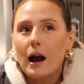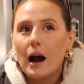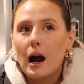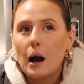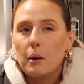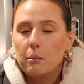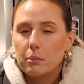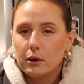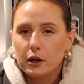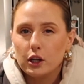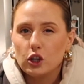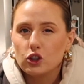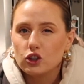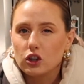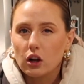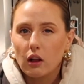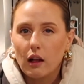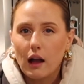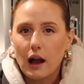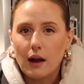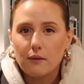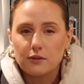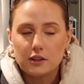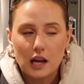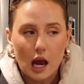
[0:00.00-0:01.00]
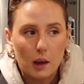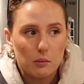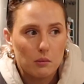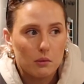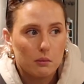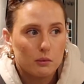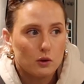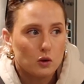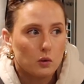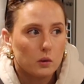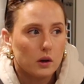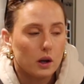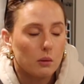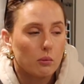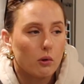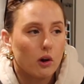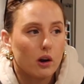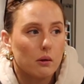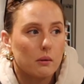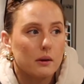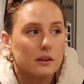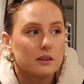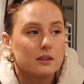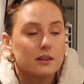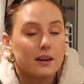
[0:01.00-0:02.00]
I'm pretty sure I'll have time in between
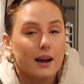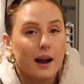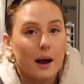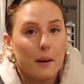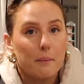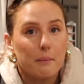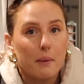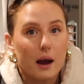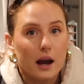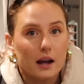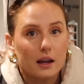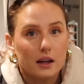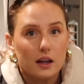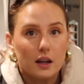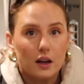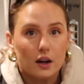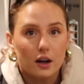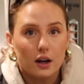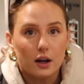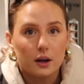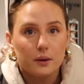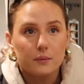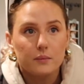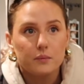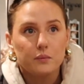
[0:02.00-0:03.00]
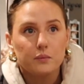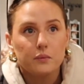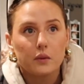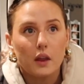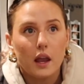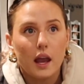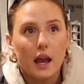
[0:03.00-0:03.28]
appointments to come back here.